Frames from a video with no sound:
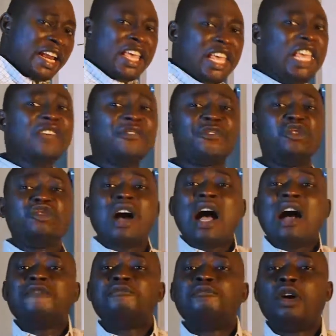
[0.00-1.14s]
if you have
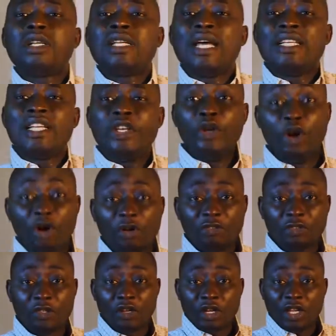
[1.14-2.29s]
more than enough
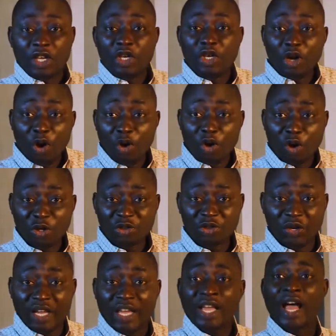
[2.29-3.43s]
in your country
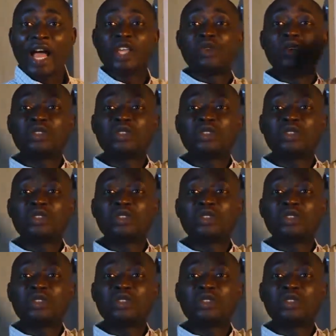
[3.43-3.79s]
and you want to